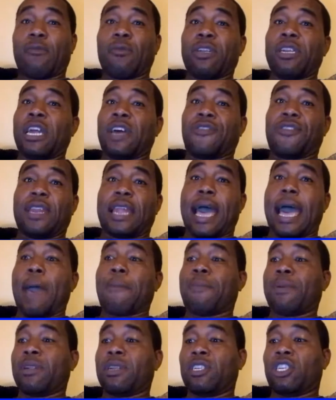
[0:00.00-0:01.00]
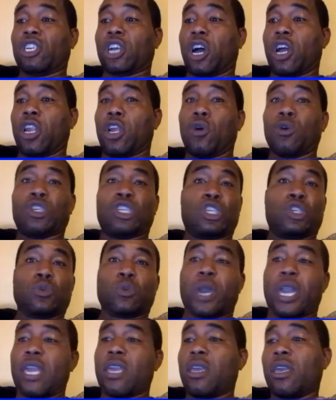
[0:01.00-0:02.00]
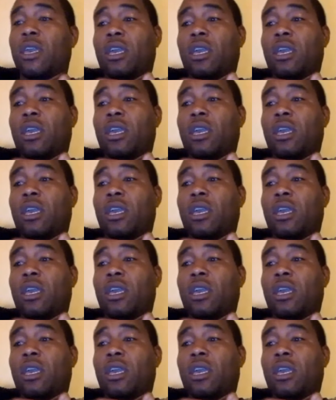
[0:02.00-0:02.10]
with nothing happening and Charlo swing.